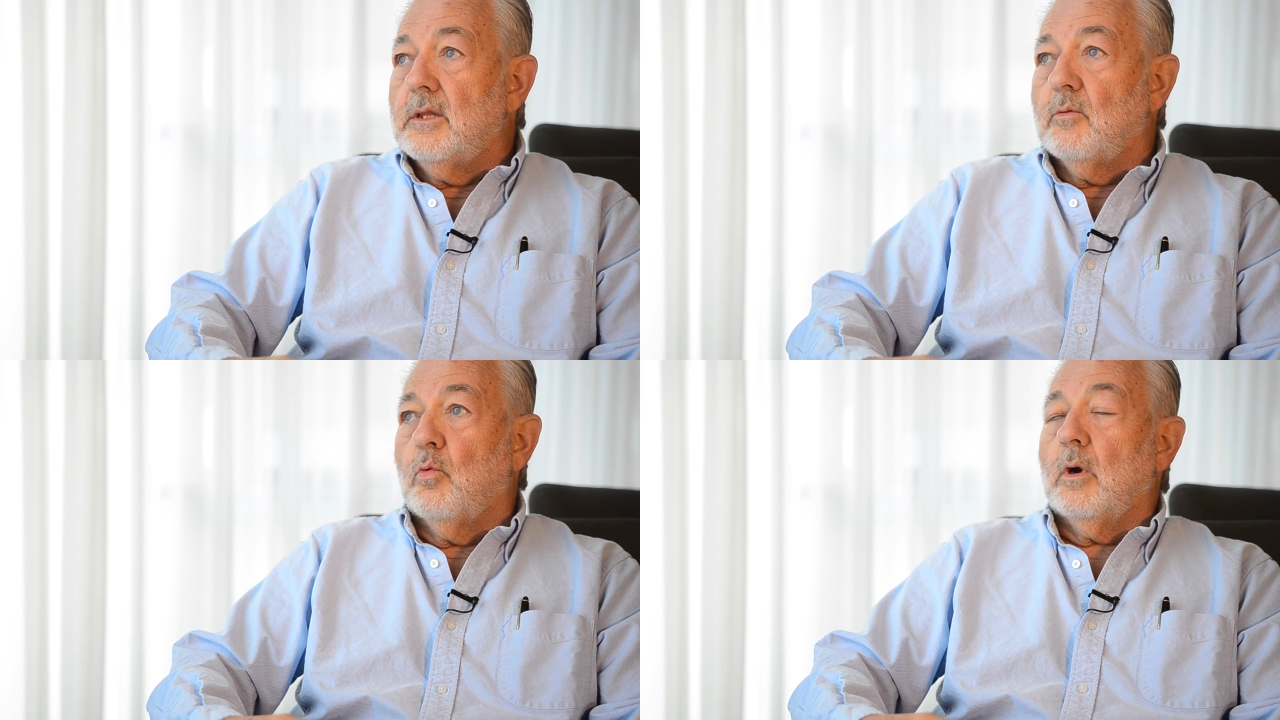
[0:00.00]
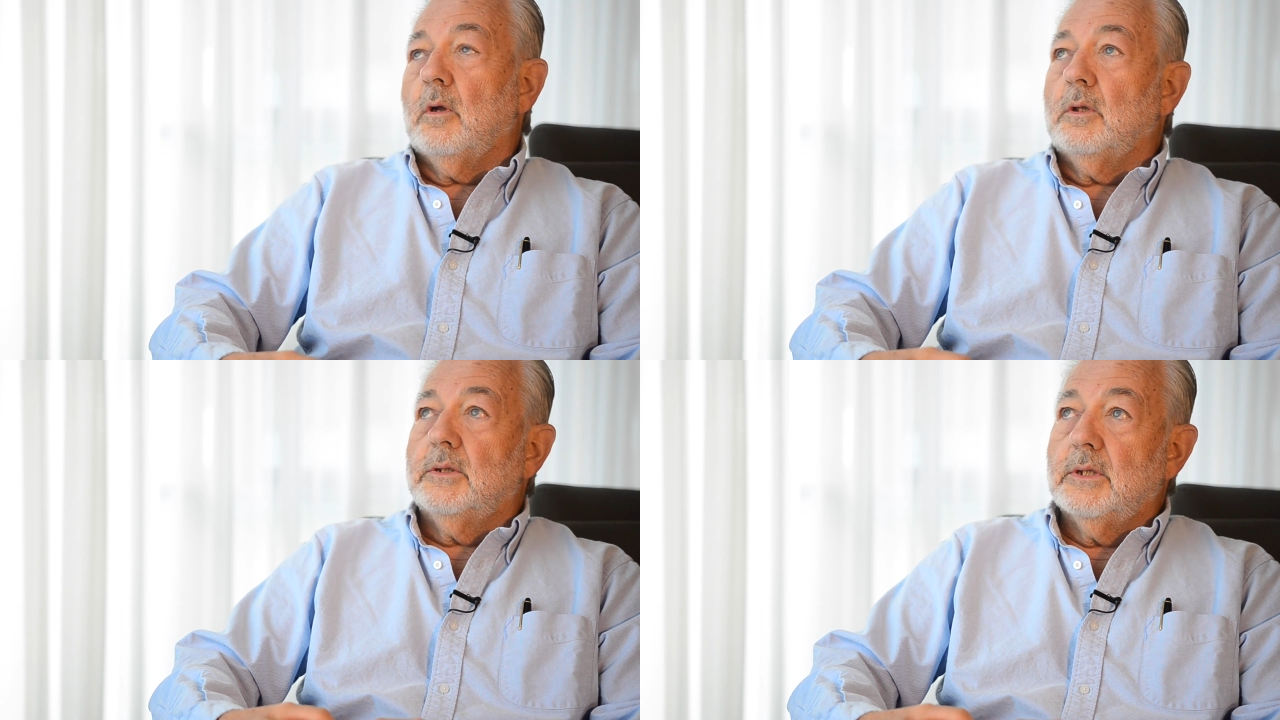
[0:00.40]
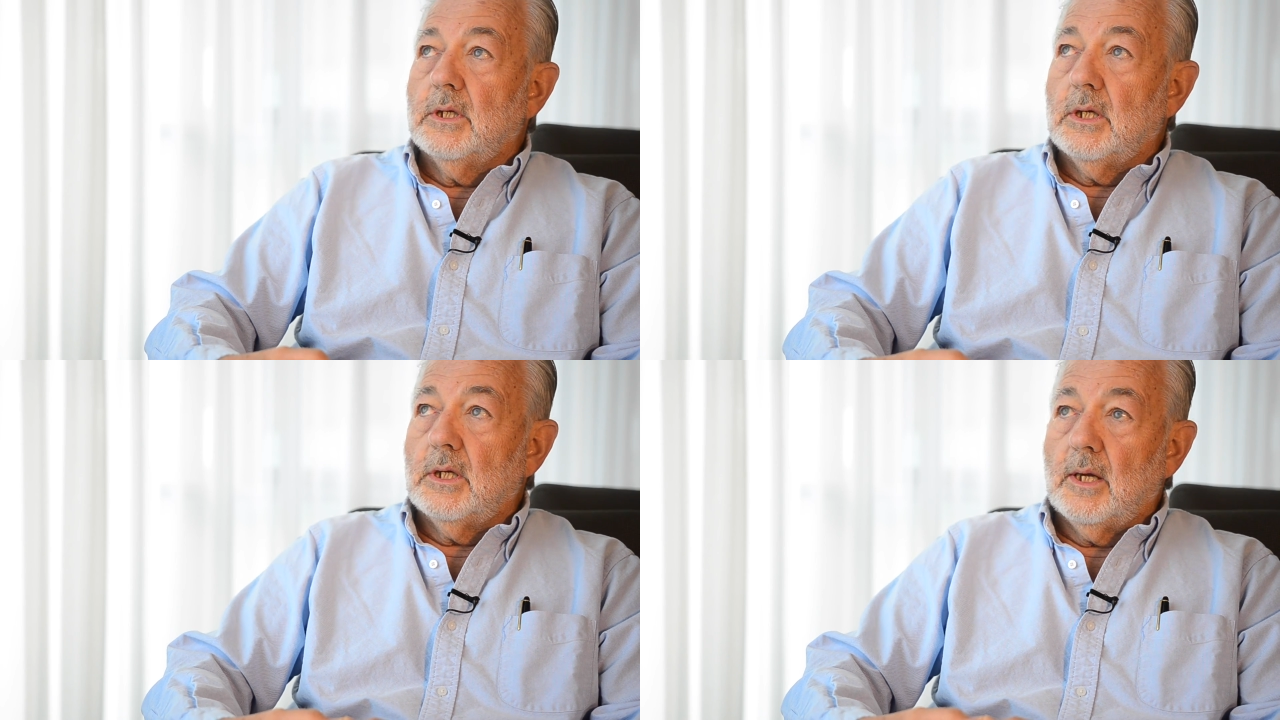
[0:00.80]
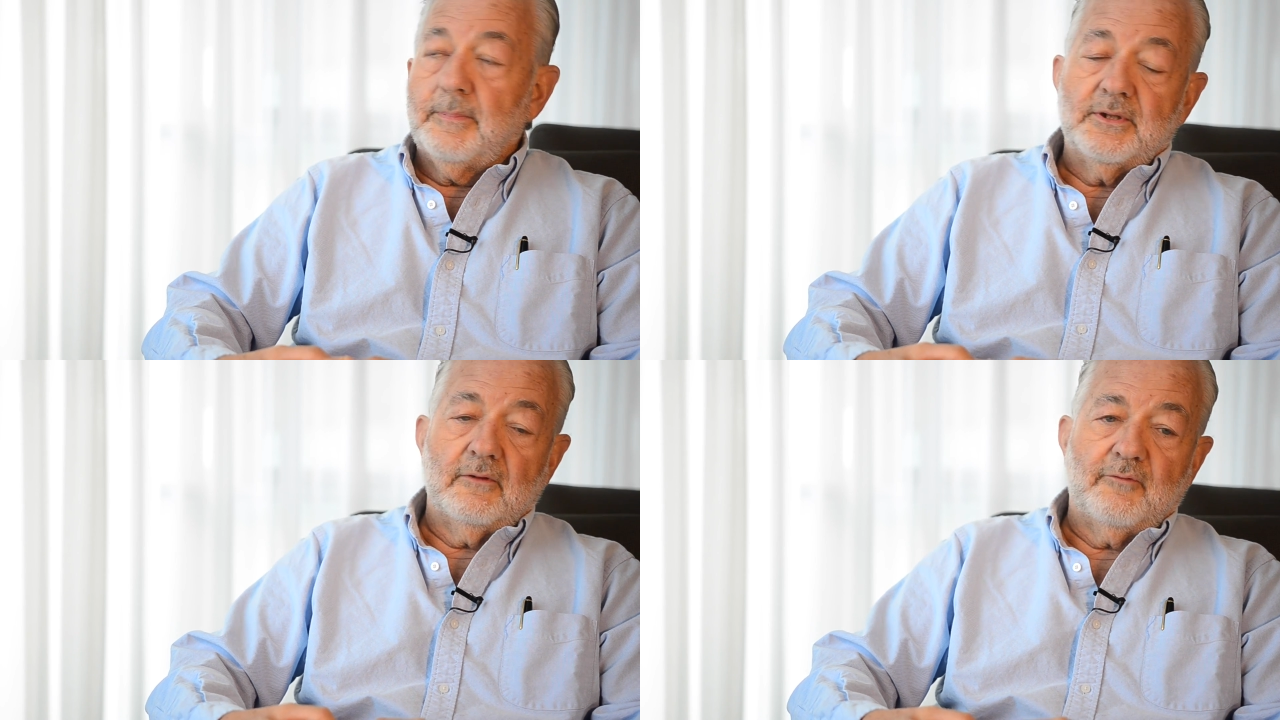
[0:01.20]
world up
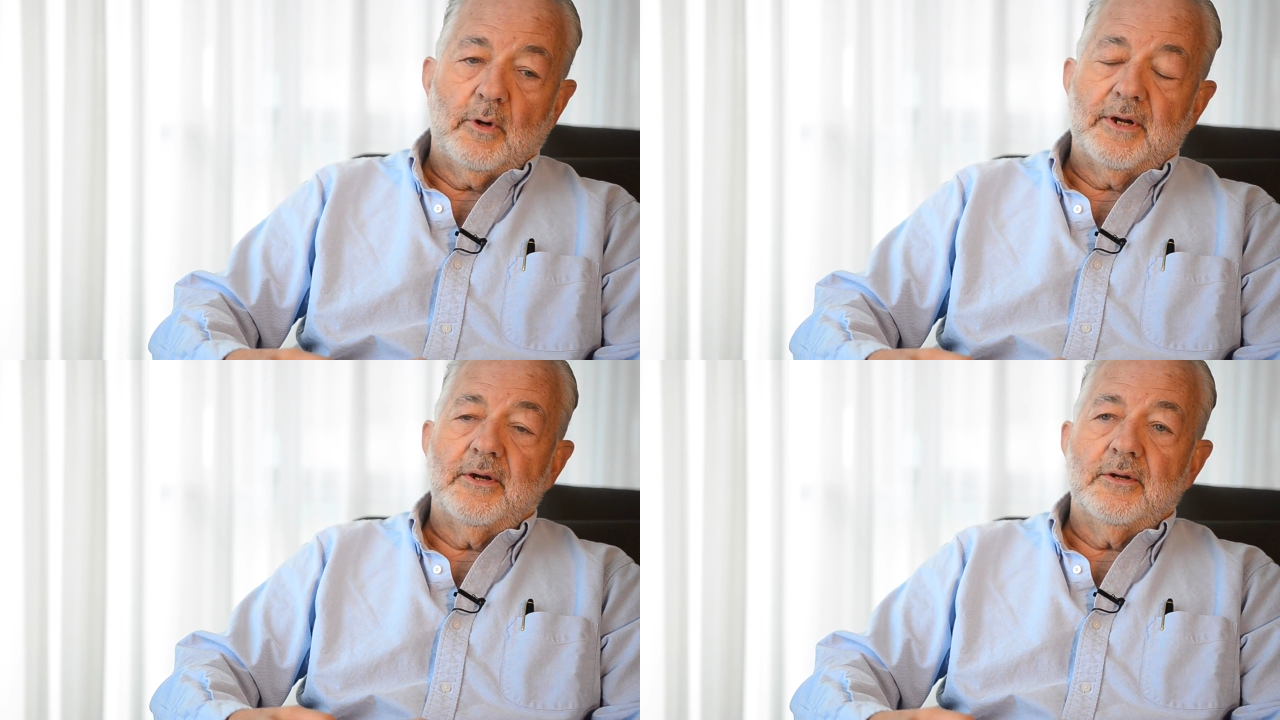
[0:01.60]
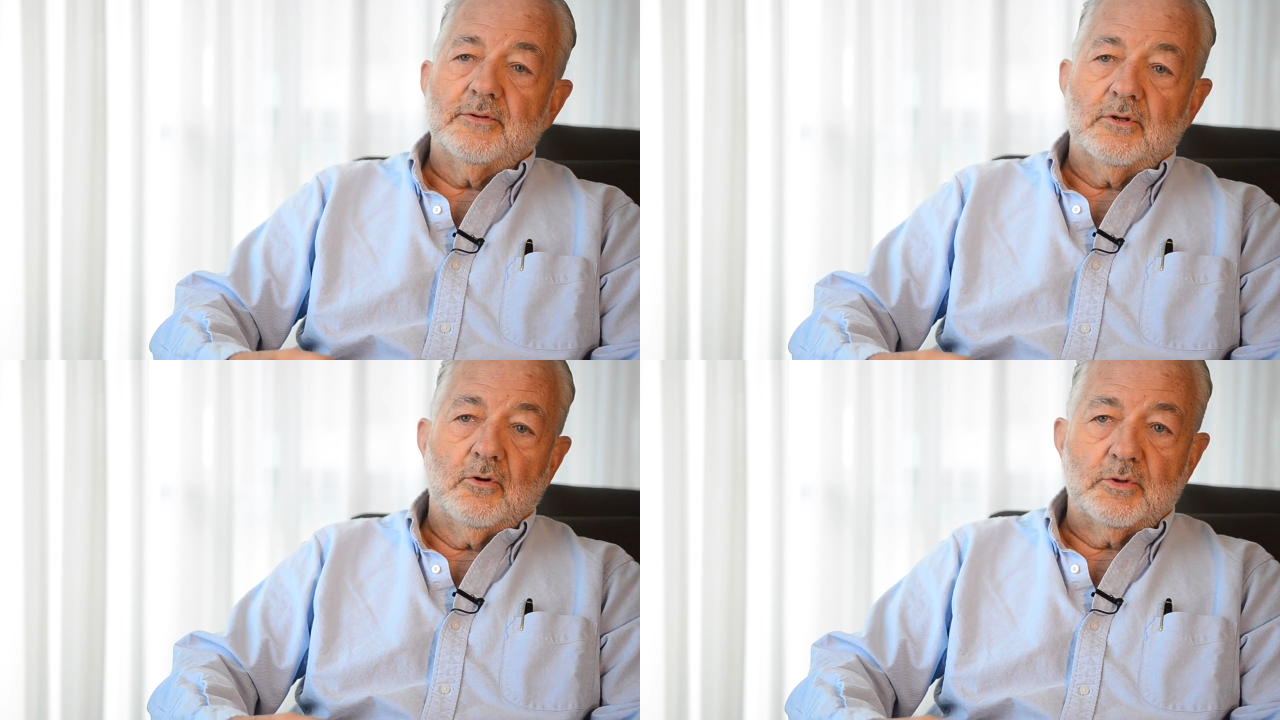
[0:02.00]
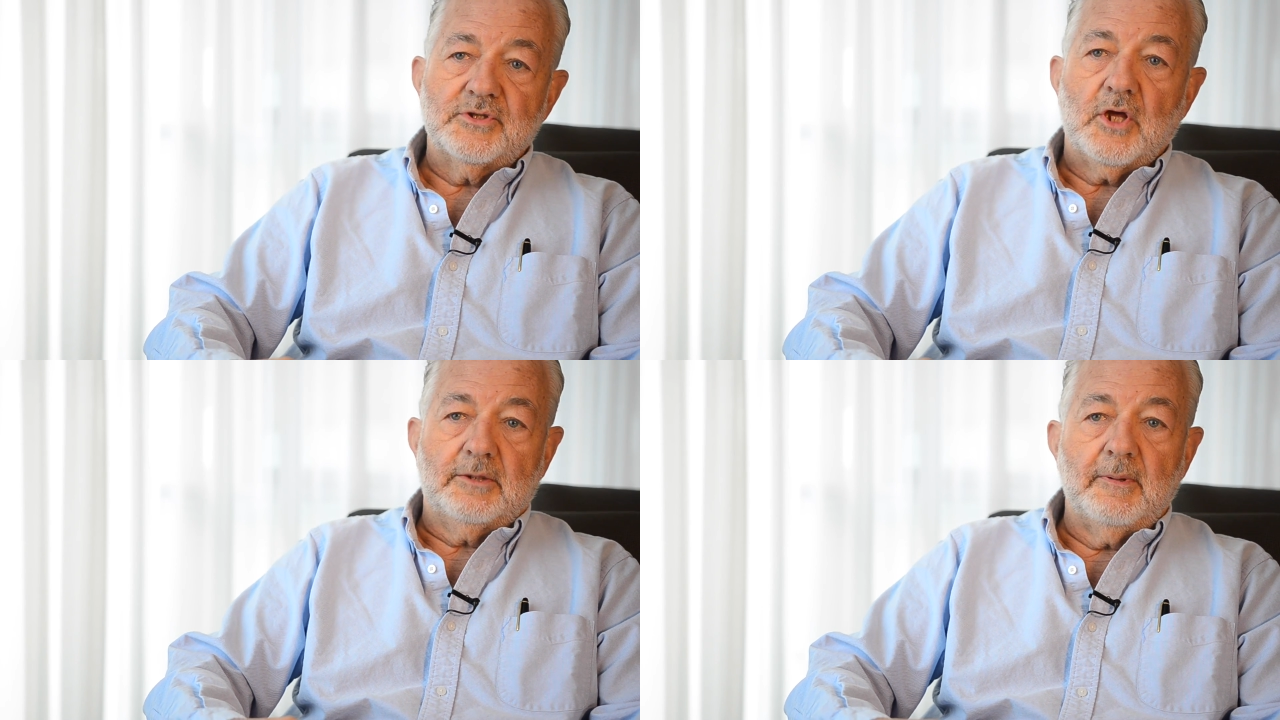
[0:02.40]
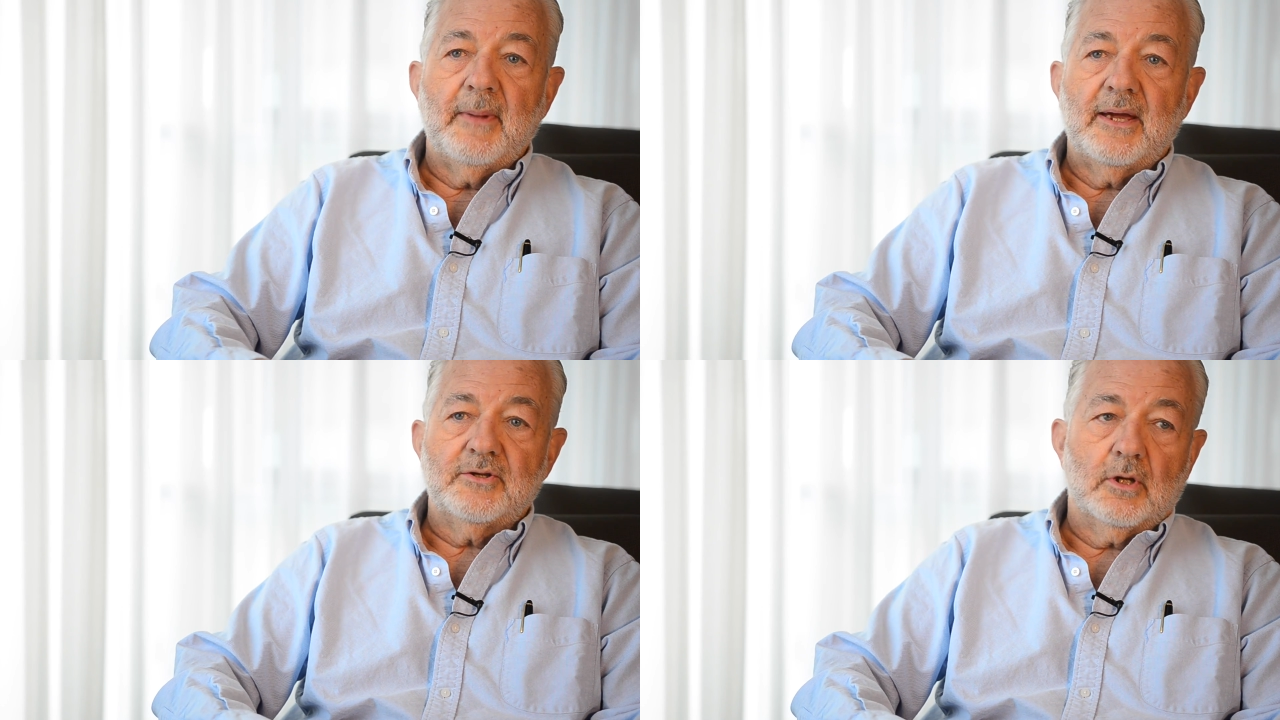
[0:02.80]
until 400 years ago was thought to be
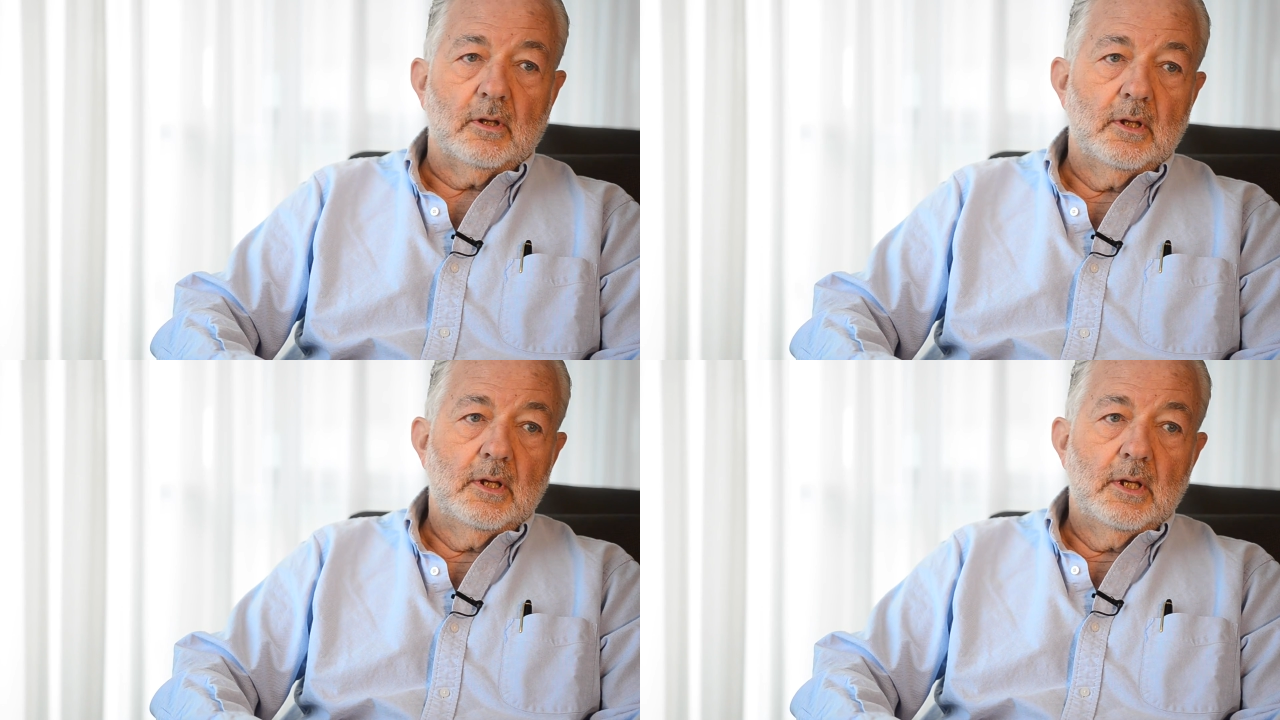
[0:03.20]
magical,